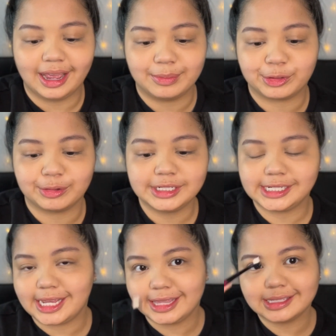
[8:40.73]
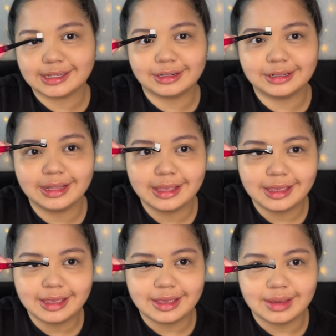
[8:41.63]
I'm going to take this little
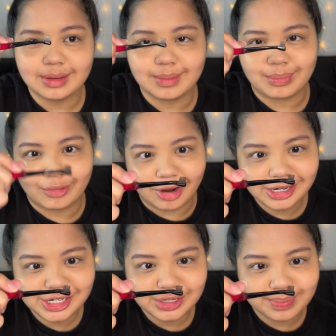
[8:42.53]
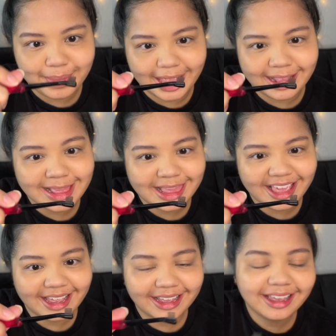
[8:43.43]
brush pin
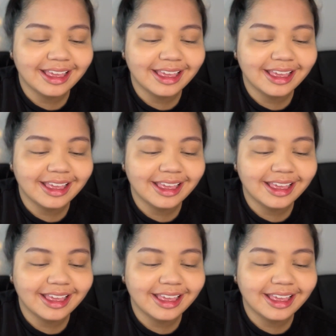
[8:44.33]
thing